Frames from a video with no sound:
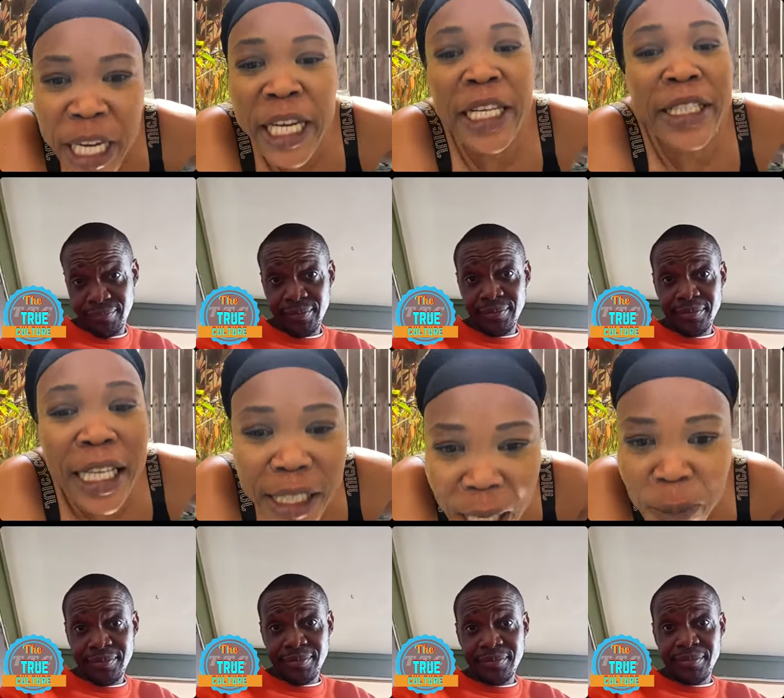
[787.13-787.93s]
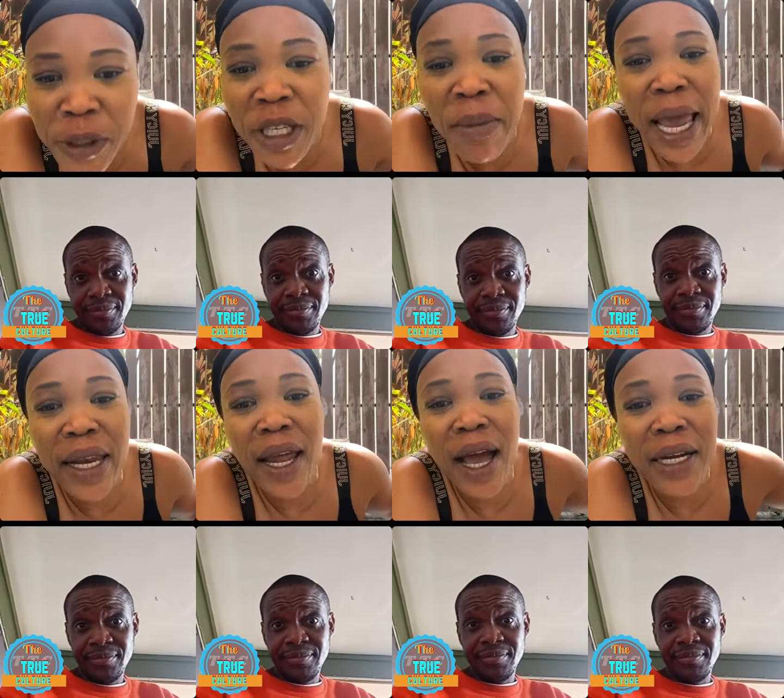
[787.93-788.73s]
Speaker 1: intercepted, my
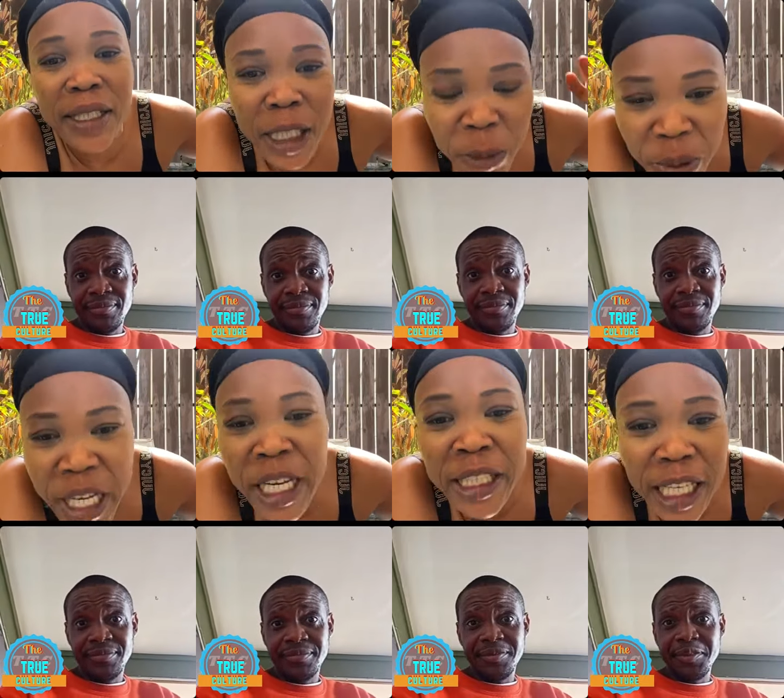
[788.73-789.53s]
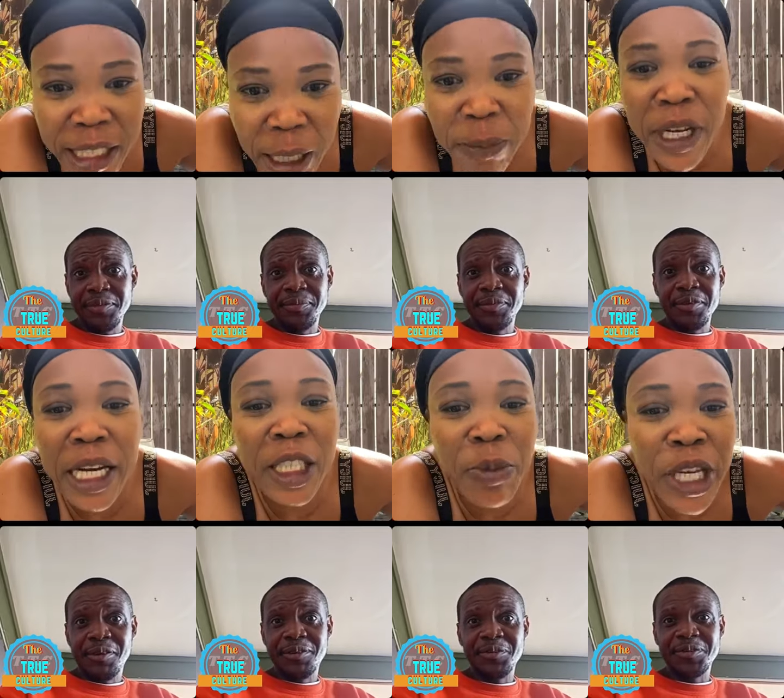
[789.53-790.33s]
lord. It is being intercepted and it's
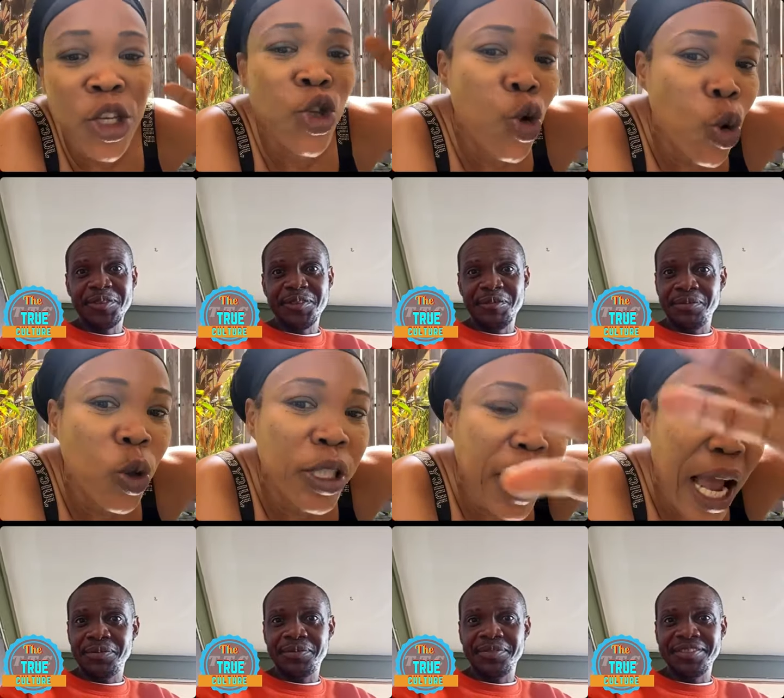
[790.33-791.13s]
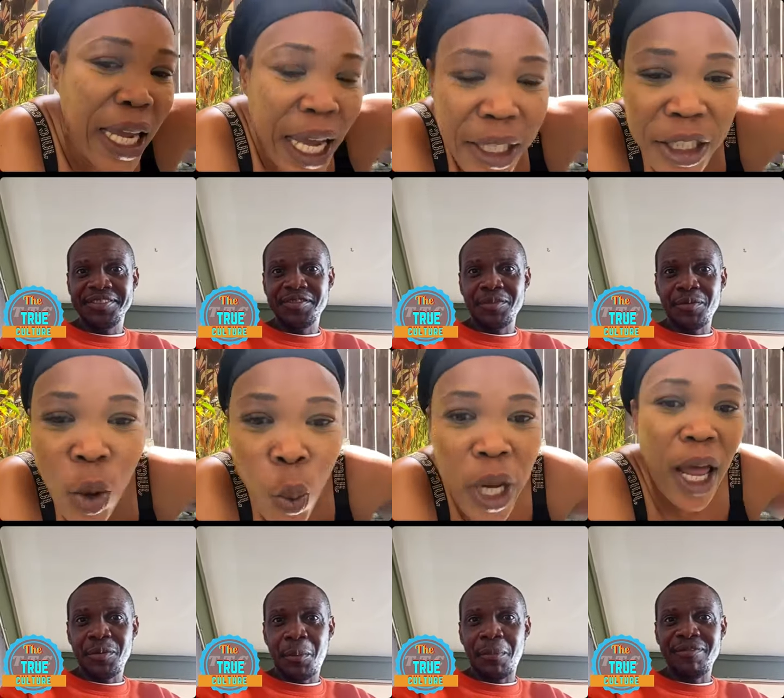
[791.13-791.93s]
being used against the
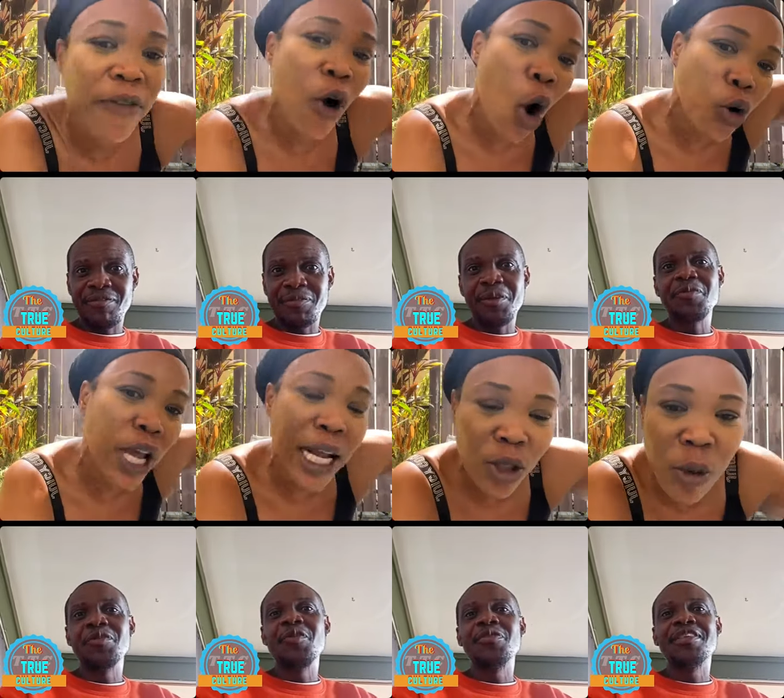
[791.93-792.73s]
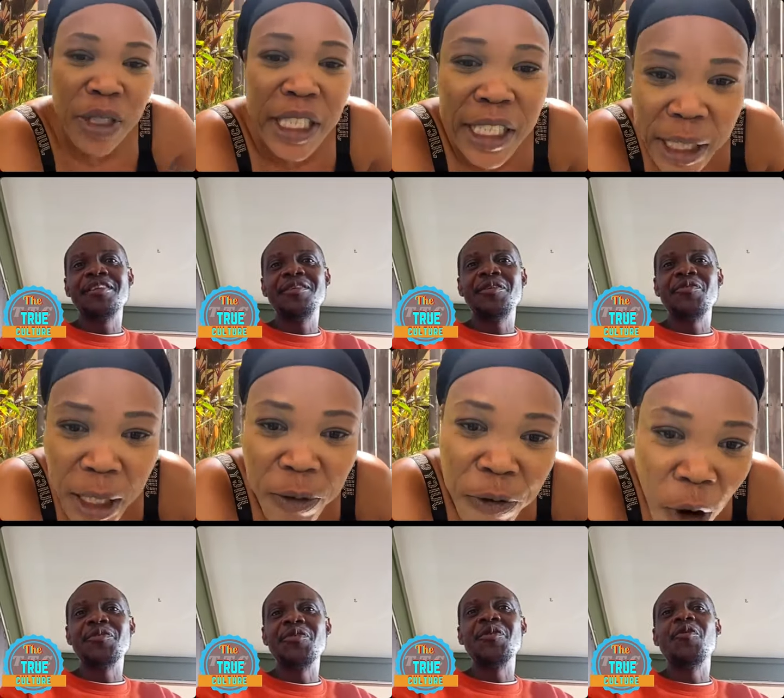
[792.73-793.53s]
will of all the atoms that set it
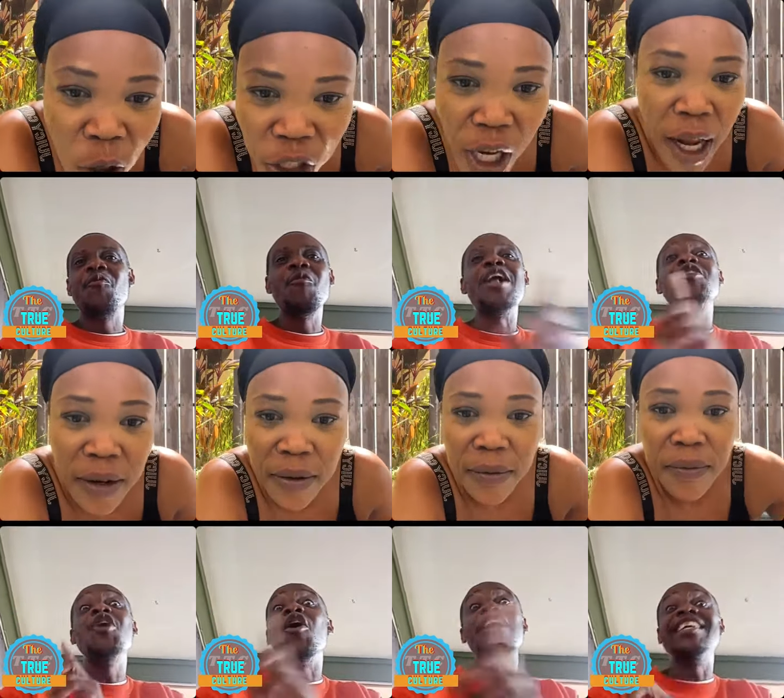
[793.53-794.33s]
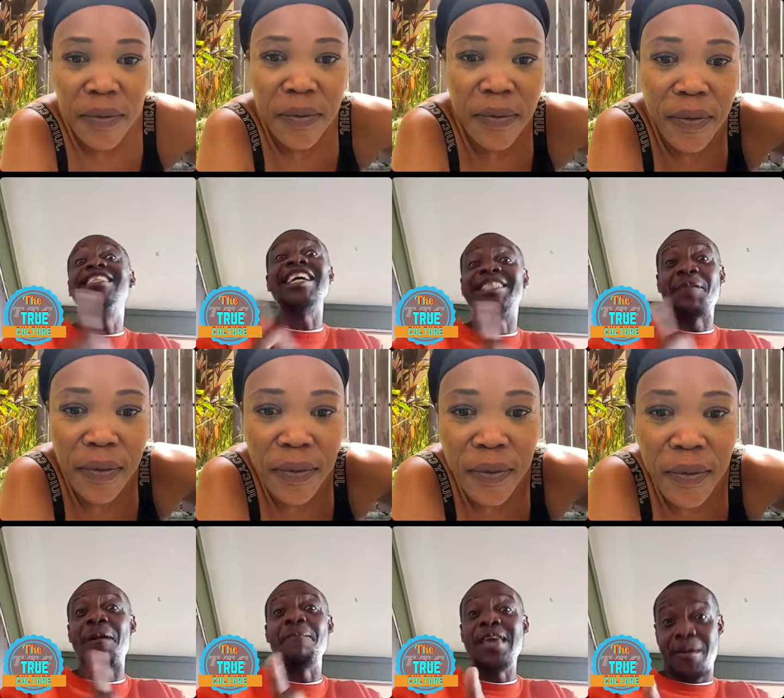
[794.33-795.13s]
Speaker 2: to function. Intercept a
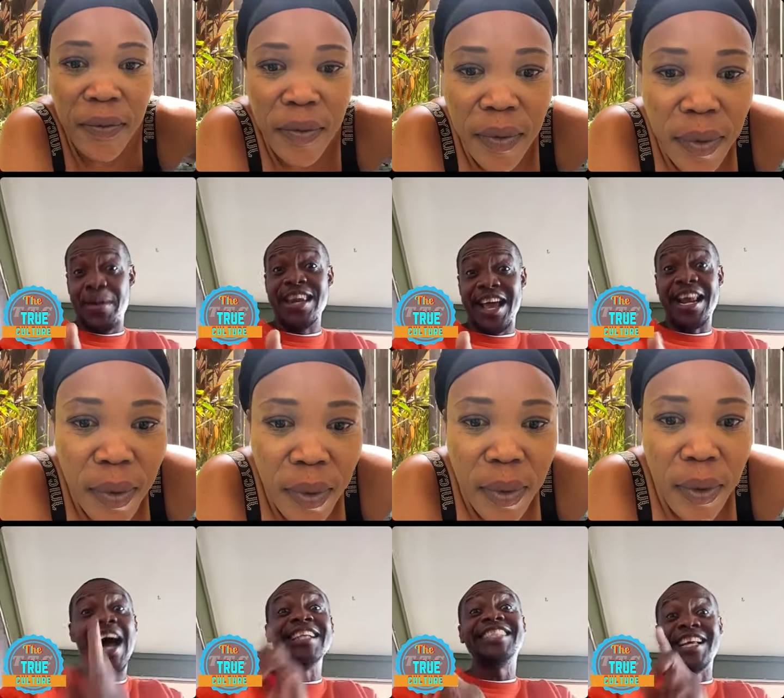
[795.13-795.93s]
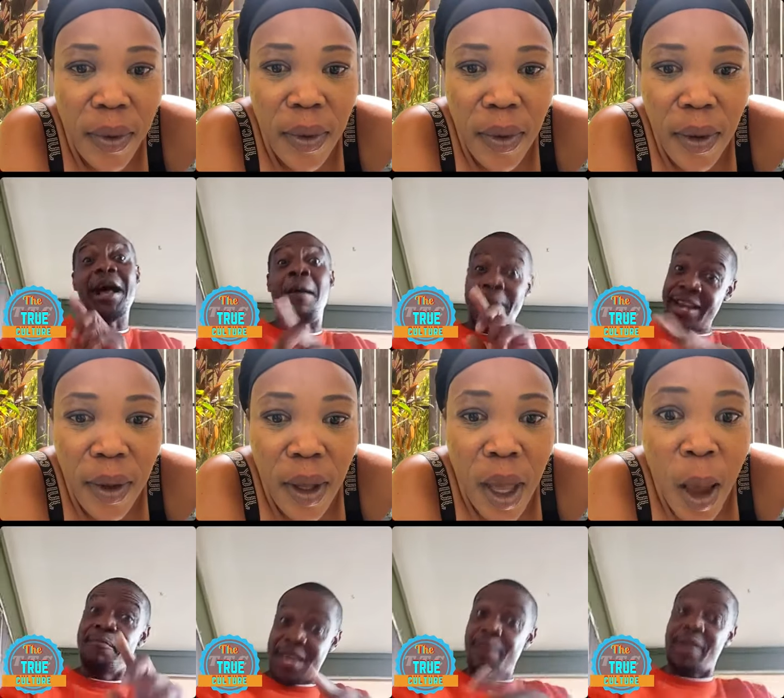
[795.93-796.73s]
baby then until I make the
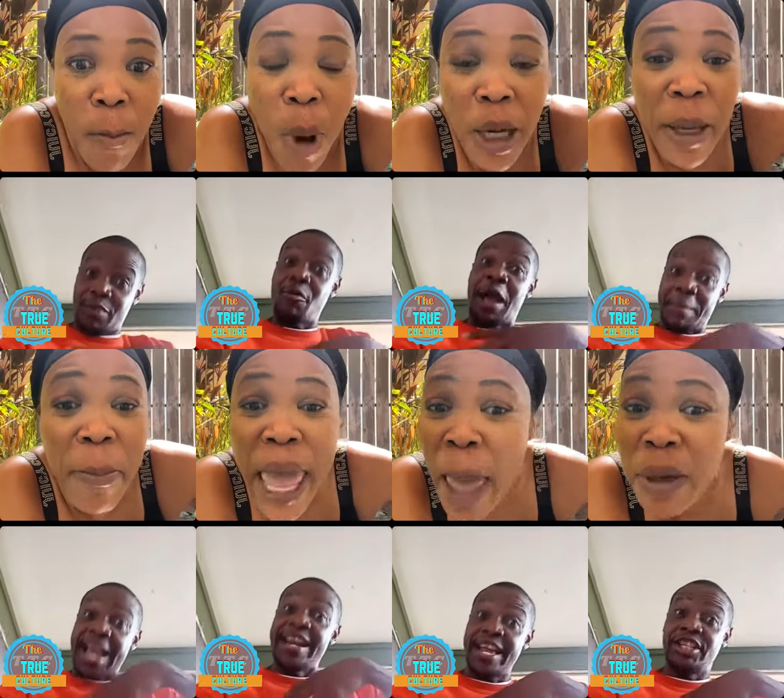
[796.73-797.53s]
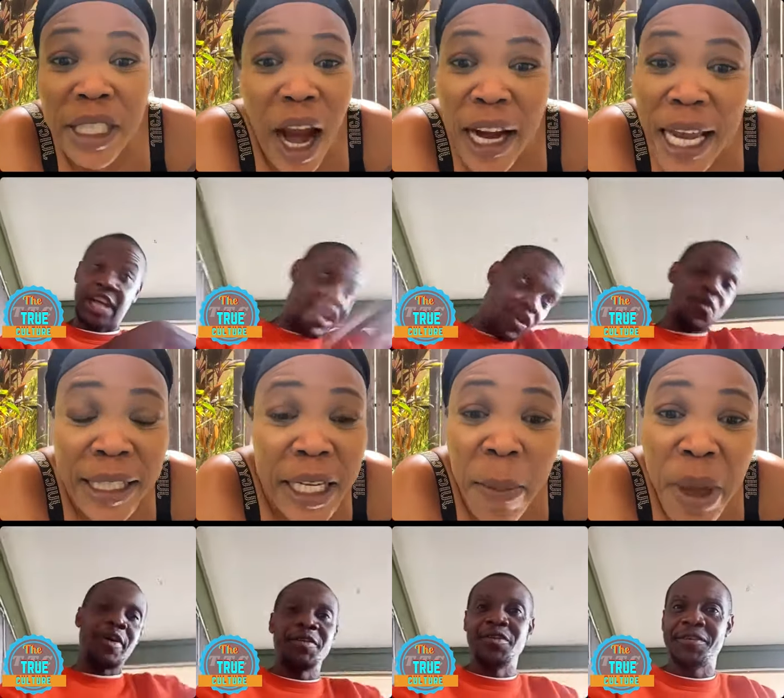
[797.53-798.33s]
baby by
Speaker 1: nature. The
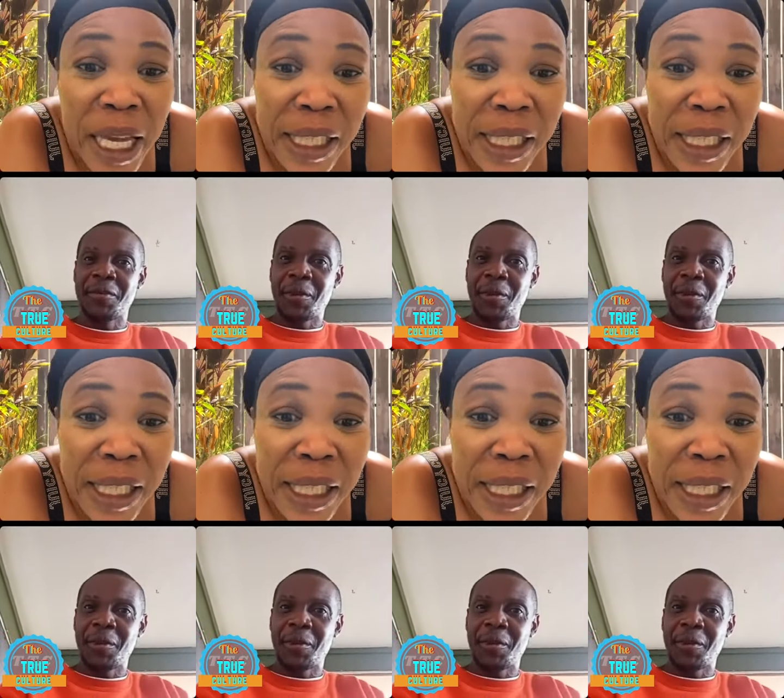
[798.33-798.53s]
biggest